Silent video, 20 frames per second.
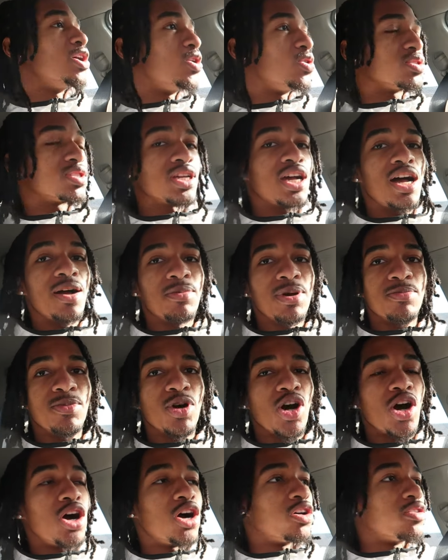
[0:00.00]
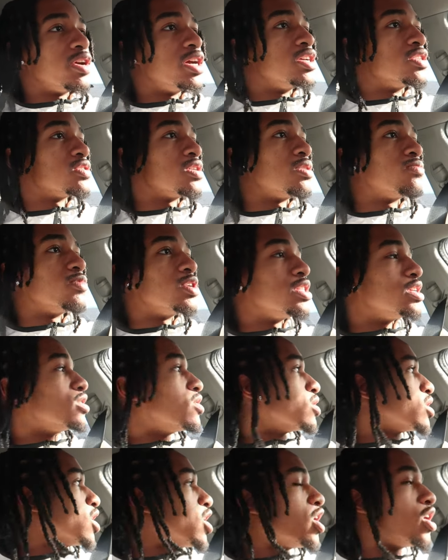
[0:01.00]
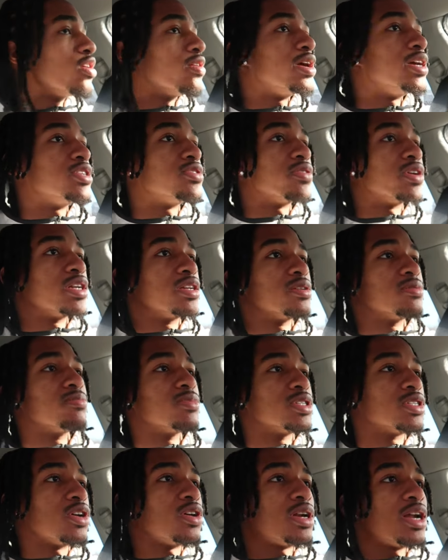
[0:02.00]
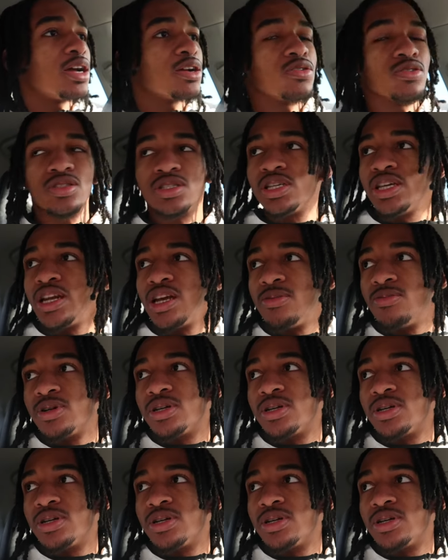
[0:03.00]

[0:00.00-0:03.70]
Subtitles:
Whole time, I'm an RA, so I'm really going to RA training. But y'all not gonna see that